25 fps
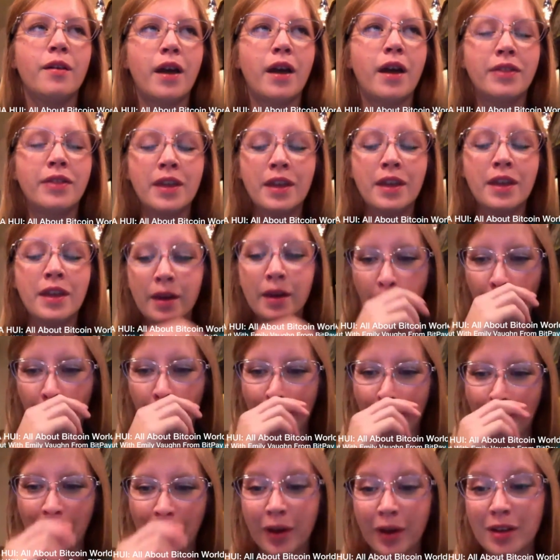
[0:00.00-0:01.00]
I think
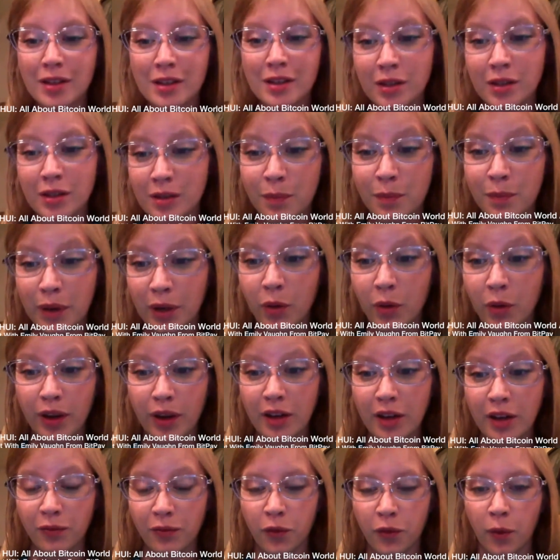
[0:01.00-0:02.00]
because it's
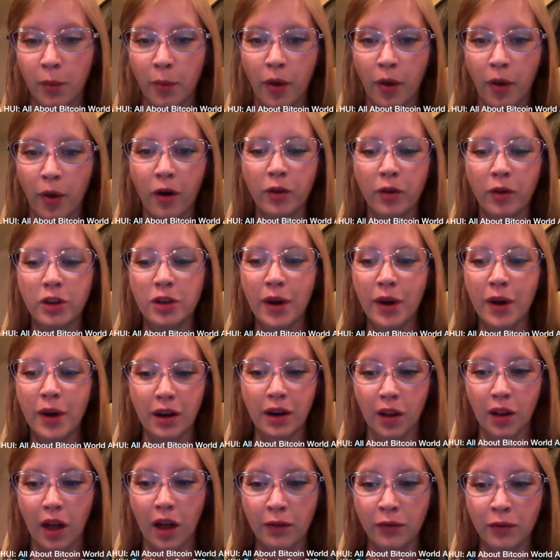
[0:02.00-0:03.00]
Bitcoin and football, you had
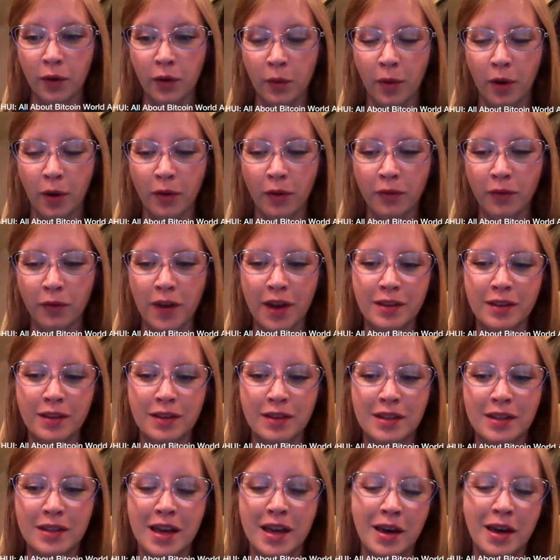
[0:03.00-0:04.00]
a lot of football
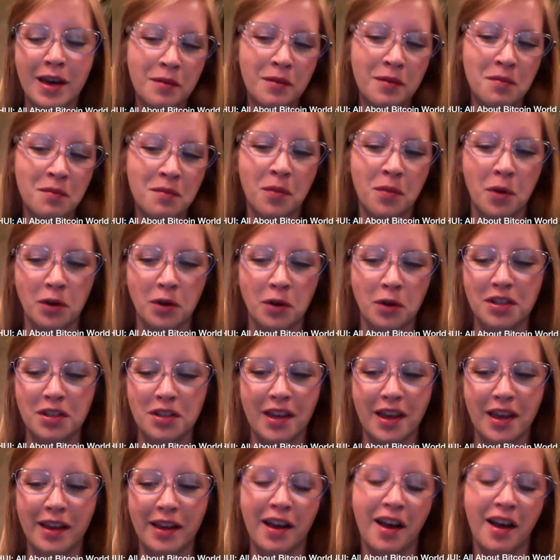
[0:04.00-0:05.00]
fans that were just
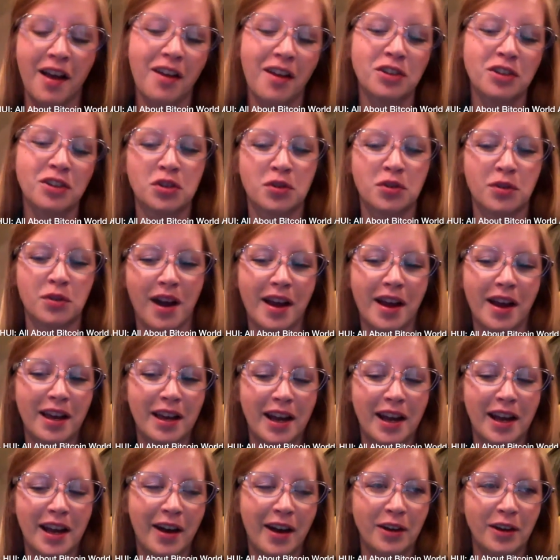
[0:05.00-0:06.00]
like, I'll try
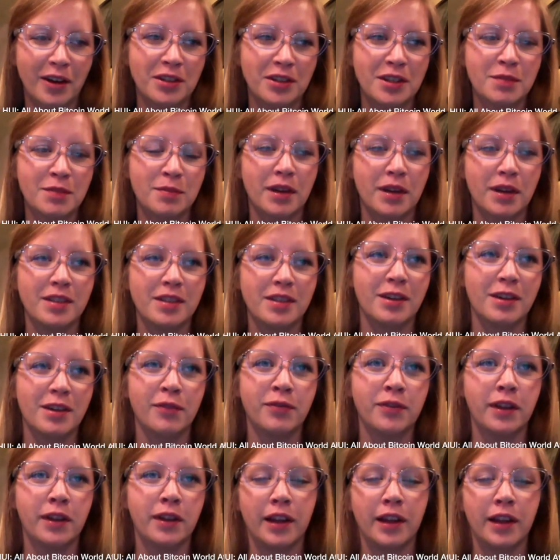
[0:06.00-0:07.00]
it out, just because they're
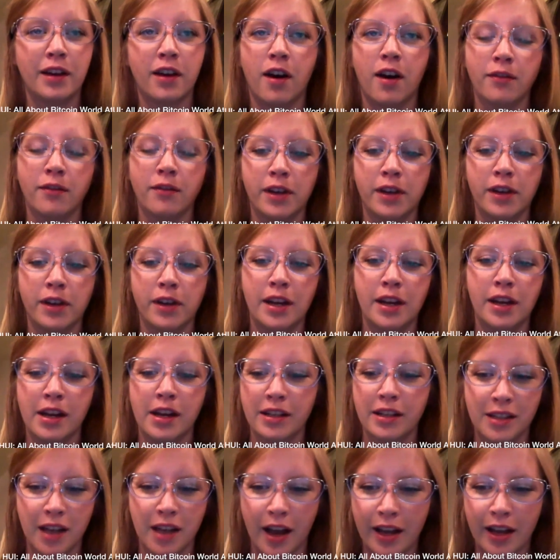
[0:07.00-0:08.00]
feeling confident and
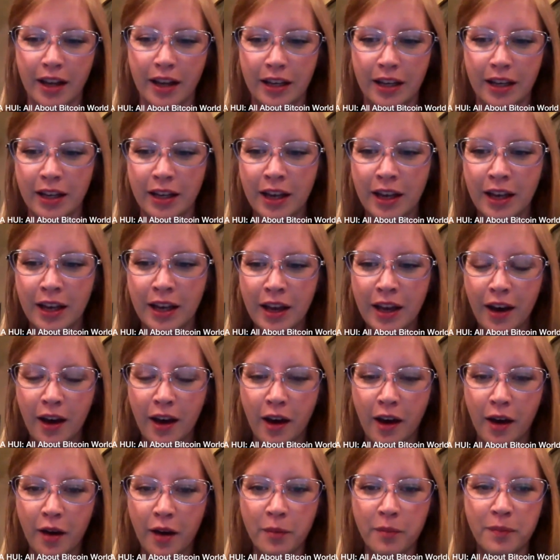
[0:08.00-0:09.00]
excited.
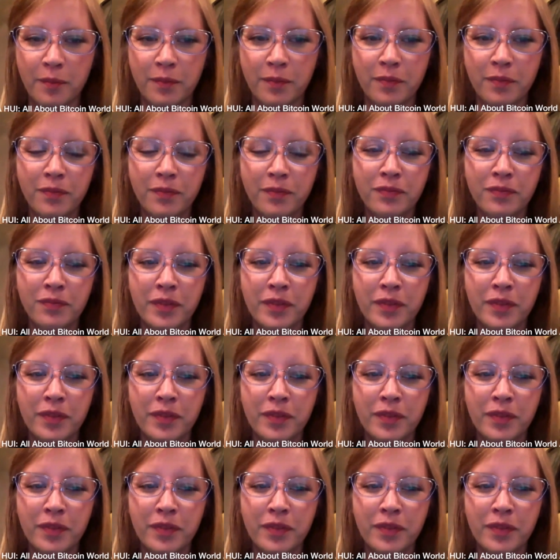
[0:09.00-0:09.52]
And